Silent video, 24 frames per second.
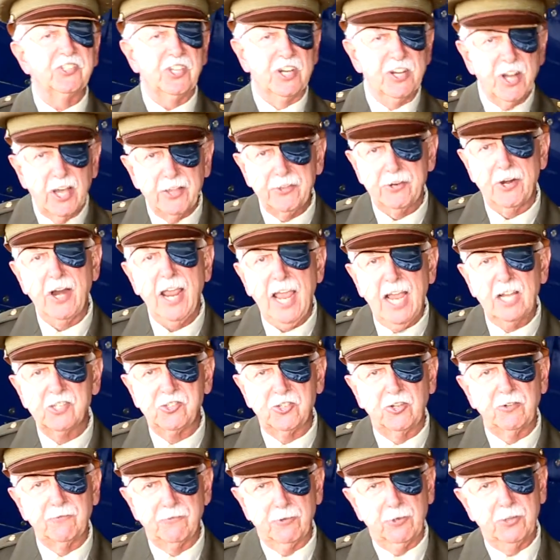another
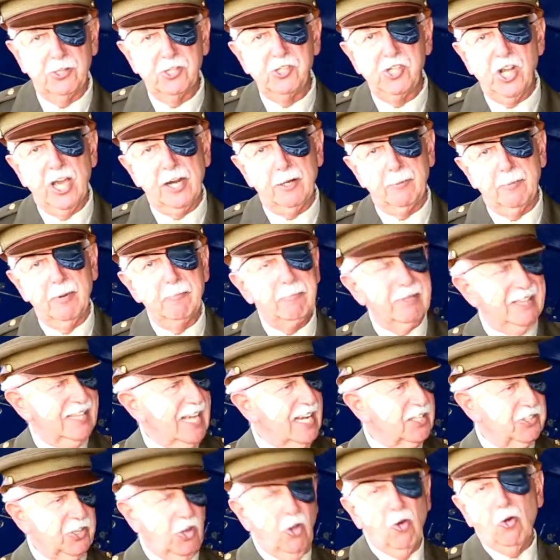hazard for the gentleman, but
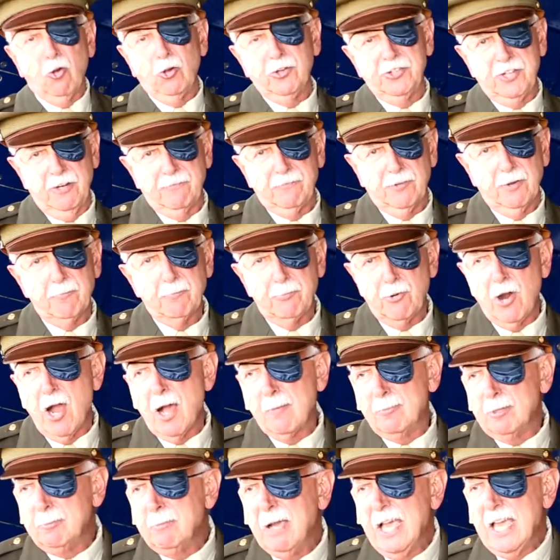that's a whole different
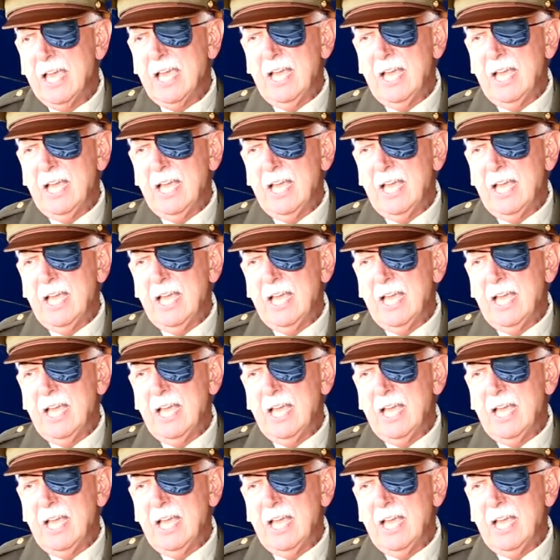problem.